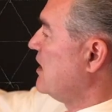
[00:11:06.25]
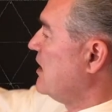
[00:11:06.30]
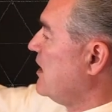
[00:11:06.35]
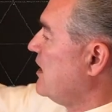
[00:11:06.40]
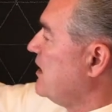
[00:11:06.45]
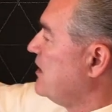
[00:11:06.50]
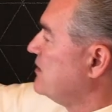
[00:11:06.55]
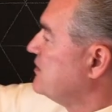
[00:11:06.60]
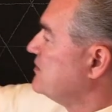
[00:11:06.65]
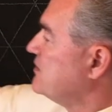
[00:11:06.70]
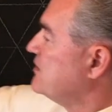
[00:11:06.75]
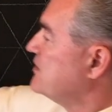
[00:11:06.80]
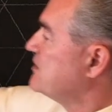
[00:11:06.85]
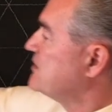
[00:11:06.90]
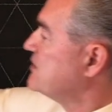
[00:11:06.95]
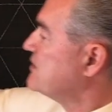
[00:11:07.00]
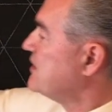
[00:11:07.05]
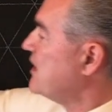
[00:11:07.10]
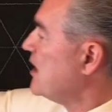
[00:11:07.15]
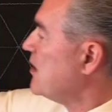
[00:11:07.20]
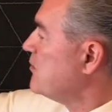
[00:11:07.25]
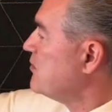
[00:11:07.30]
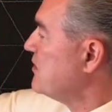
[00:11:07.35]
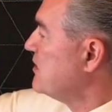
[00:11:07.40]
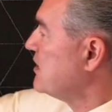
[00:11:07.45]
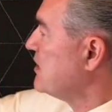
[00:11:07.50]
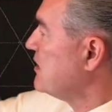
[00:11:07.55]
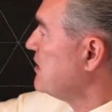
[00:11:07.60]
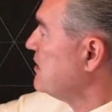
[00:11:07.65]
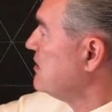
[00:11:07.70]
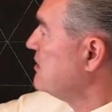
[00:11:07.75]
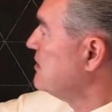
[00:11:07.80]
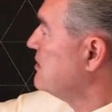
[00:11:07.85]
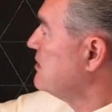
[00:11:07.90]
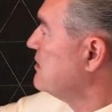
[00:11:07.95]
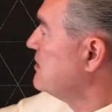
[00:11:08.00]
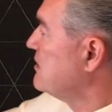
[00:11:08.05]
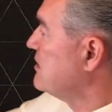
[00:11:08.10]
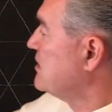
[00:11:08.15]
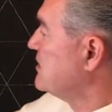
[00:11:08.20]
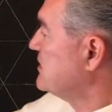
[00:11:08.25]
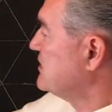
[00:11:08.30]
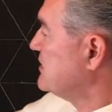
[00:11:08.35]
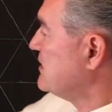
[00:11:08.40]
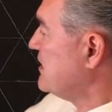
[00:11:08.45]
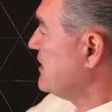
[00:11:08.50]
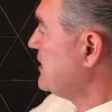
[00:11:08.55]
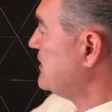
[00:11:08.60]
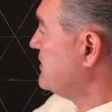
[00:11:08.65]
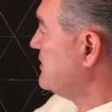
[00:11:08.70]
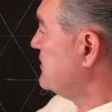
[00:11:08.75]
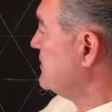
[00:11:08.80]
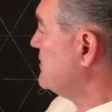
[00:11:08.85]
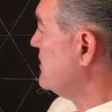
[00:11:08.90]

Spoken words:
and snap the slanted